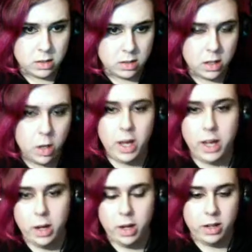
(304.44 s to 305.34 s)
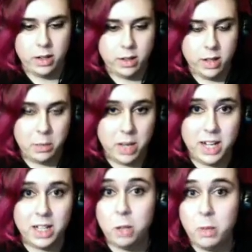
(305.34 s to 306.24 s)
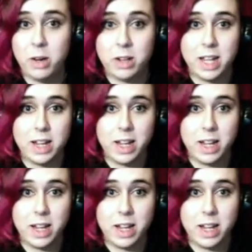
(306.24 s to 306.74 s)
god. Okay, good. I'm getting a little better at that